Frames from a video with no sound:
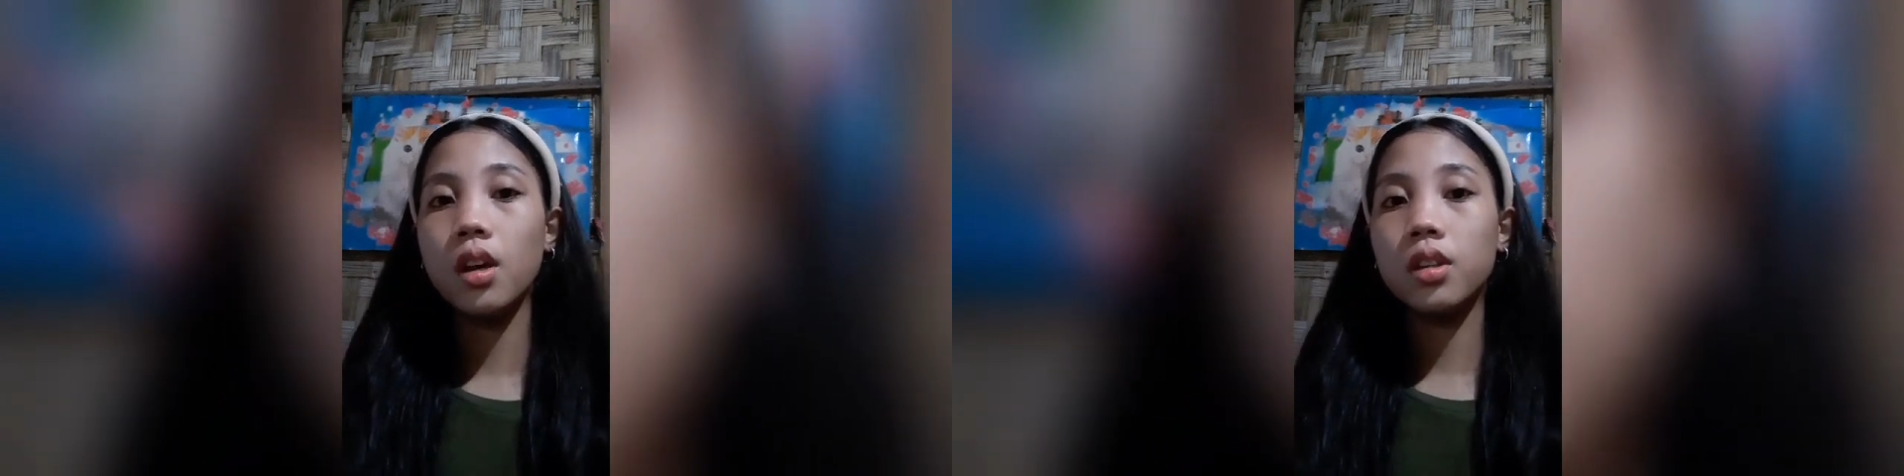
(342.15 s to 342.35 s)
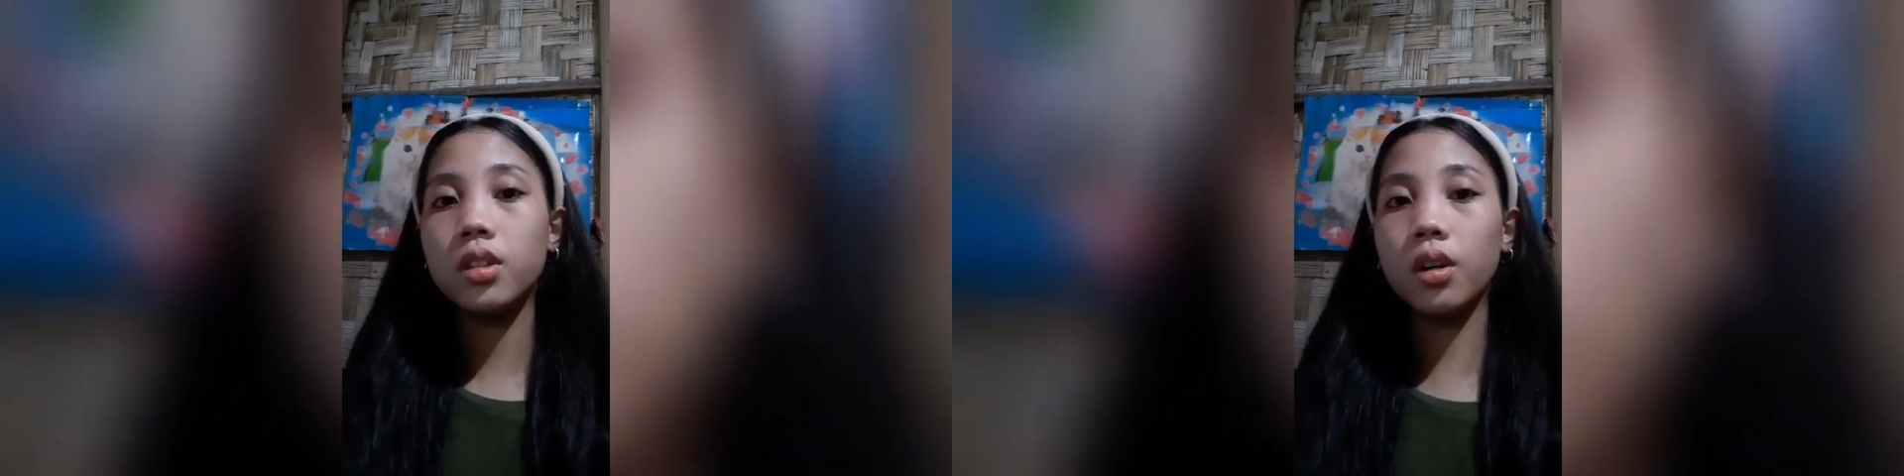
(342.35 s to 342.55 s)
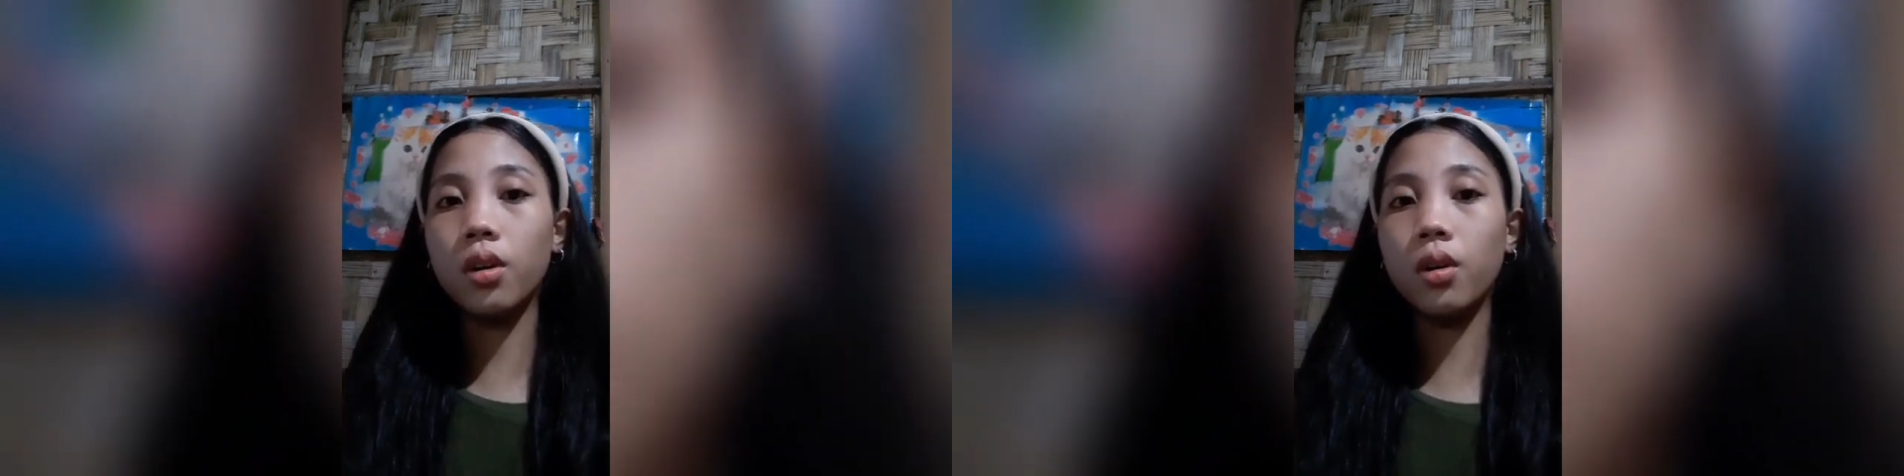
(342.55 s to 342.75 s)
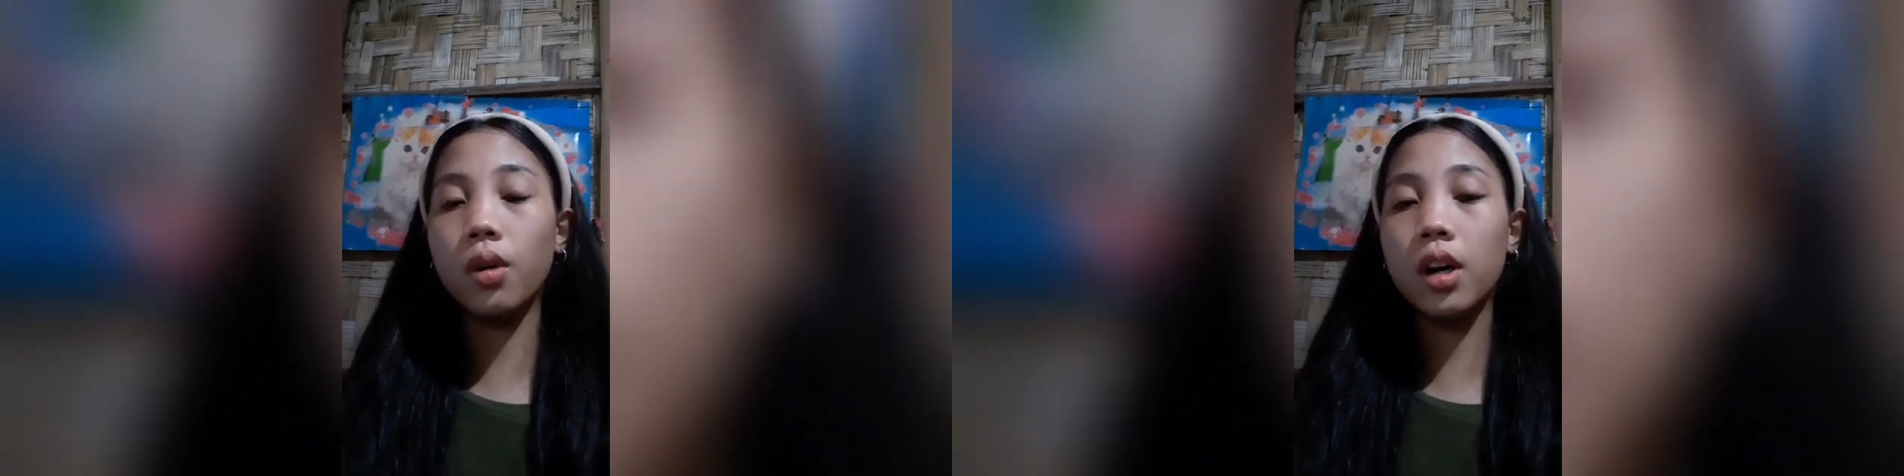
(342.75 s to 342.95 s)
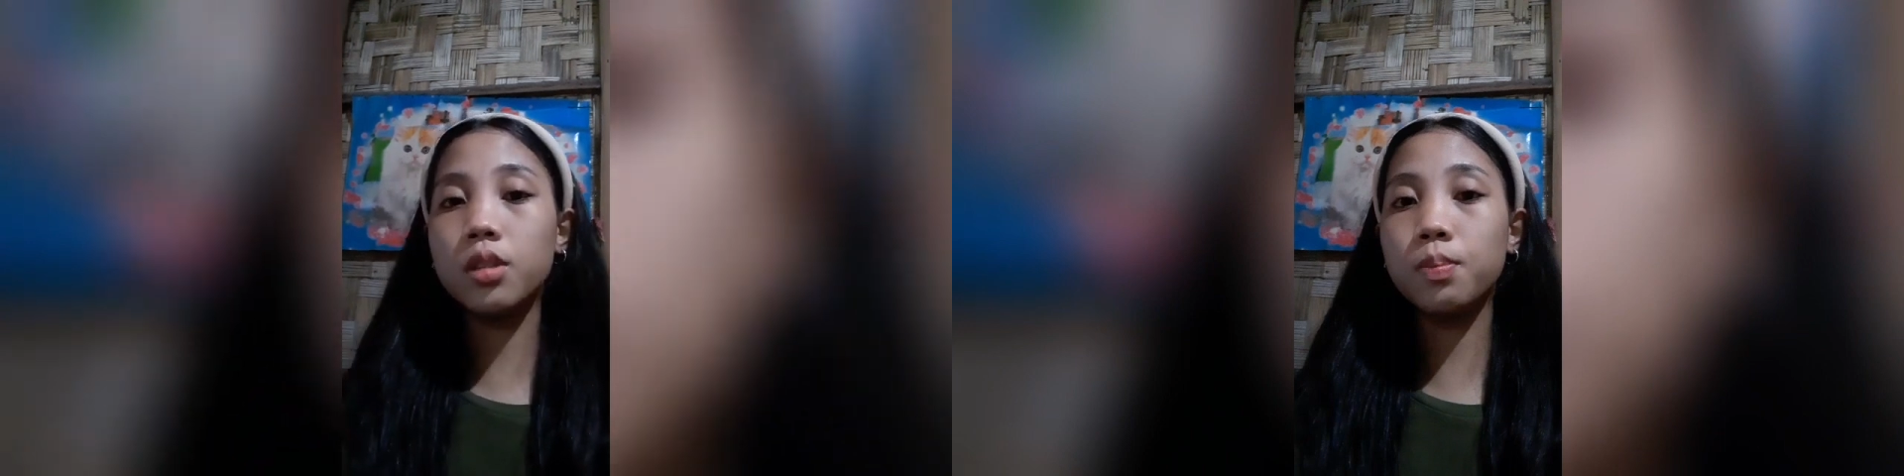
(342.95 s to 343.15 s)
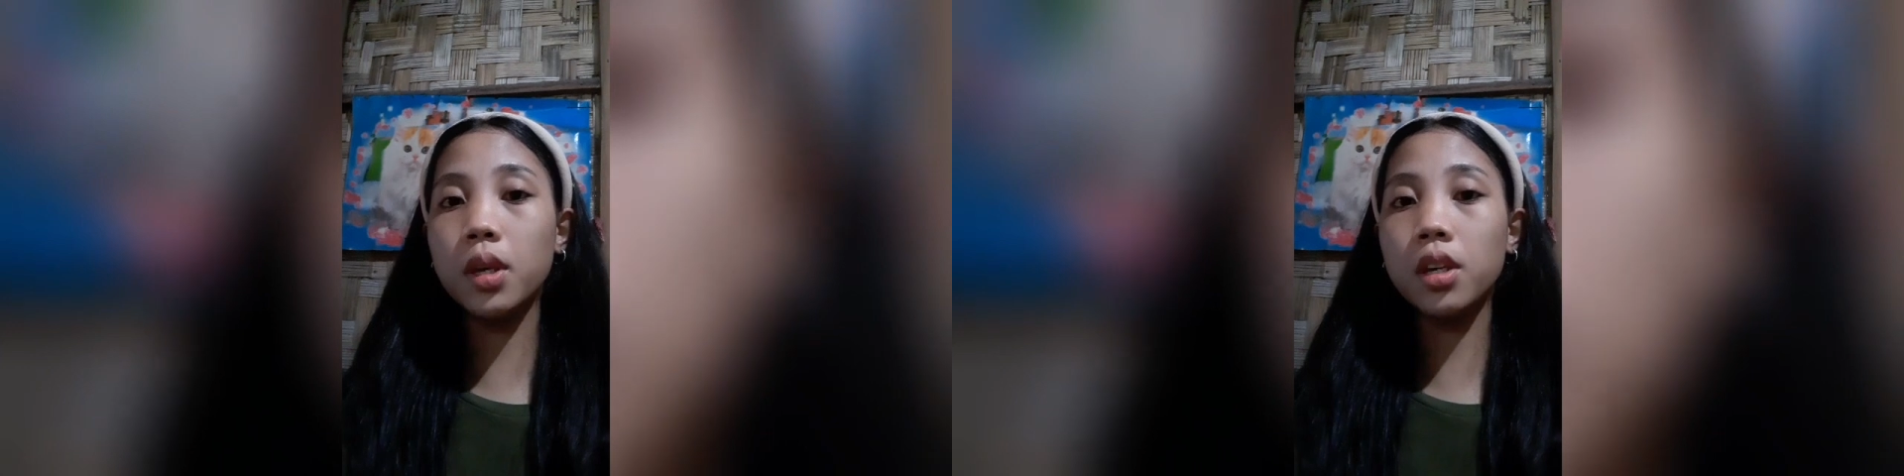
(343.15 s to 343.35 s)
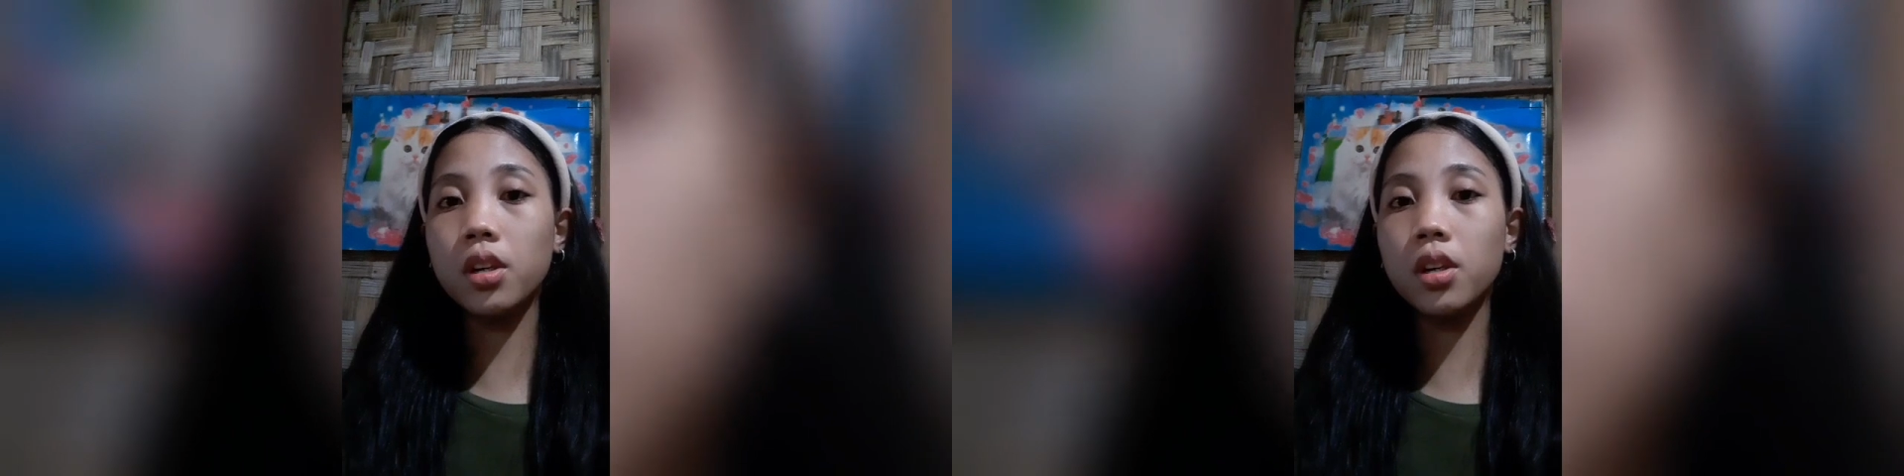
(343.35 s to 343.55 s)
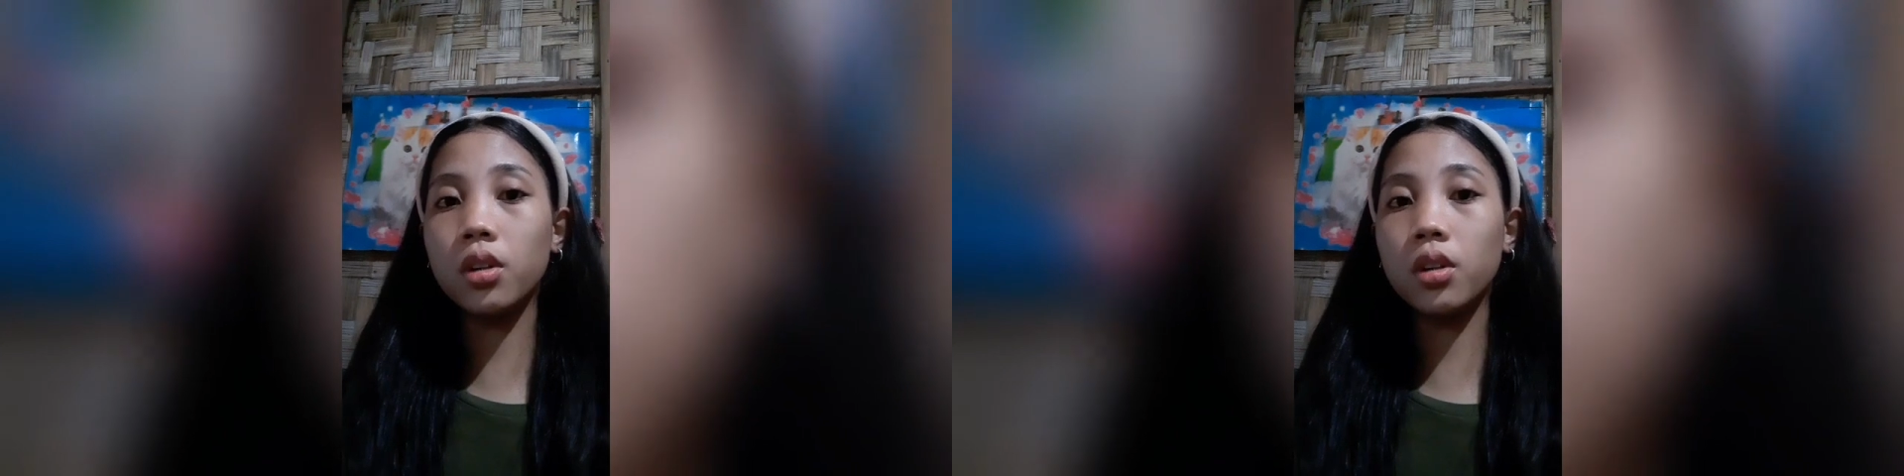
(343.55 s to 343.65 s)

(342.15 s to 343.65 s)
So a speaker